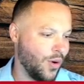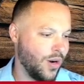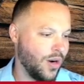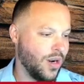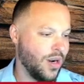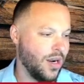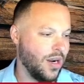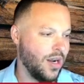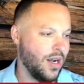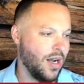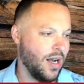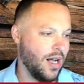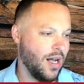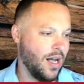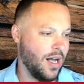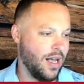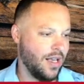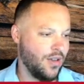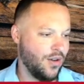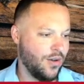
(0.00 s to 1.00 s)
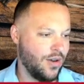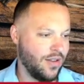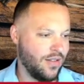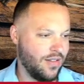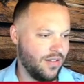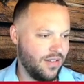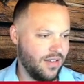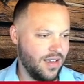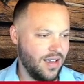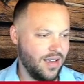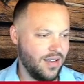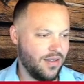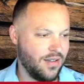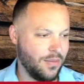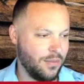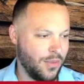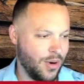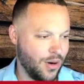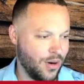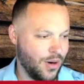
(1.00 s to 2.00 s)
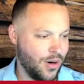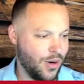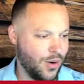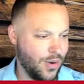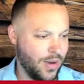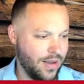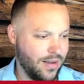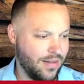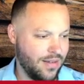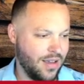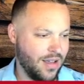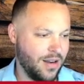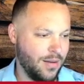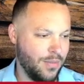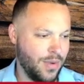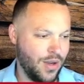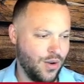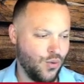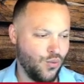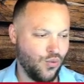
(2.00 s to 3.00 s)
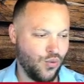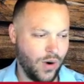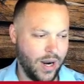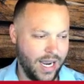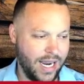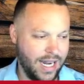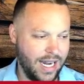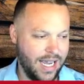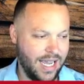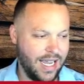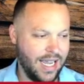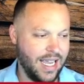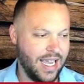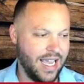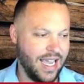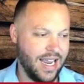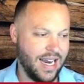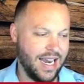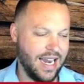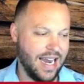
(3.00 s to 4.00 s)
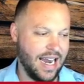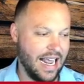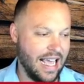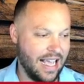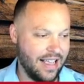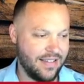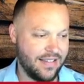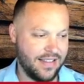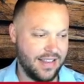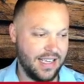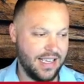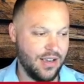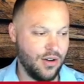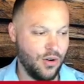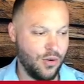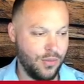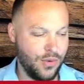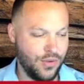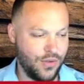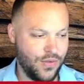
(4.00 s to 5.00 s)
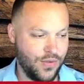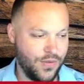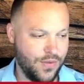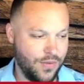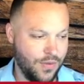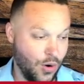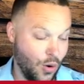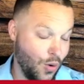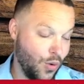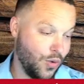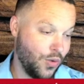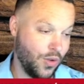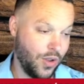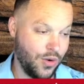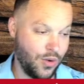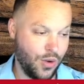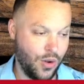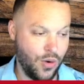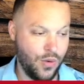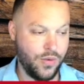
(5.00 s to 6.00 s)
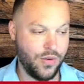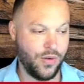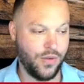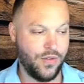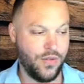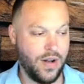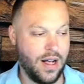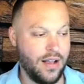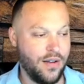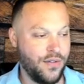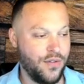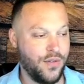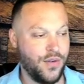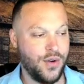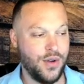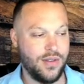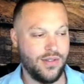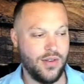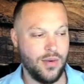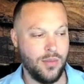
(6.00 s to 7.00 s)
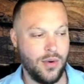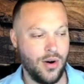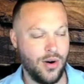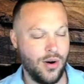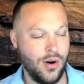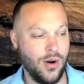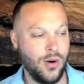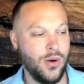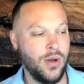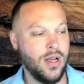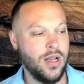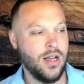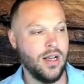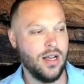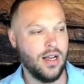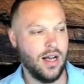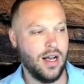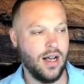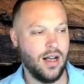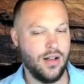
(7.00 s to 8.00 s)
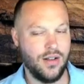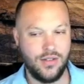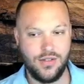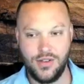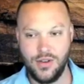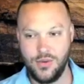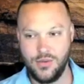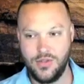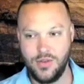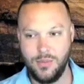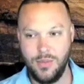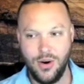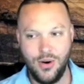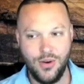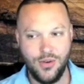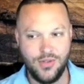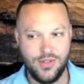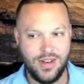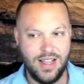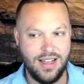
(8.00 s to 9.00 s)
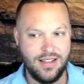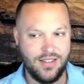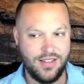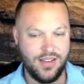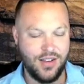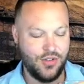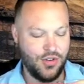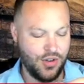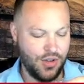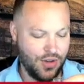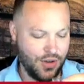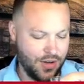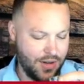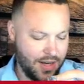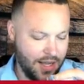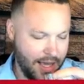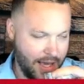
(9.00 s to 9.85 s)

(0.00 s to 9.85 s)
Uh, you can see tomorrow is going to be rainy and nasty, almost a oh, little over five foot tomorrow. Uh, so tomorrow's not such a good day.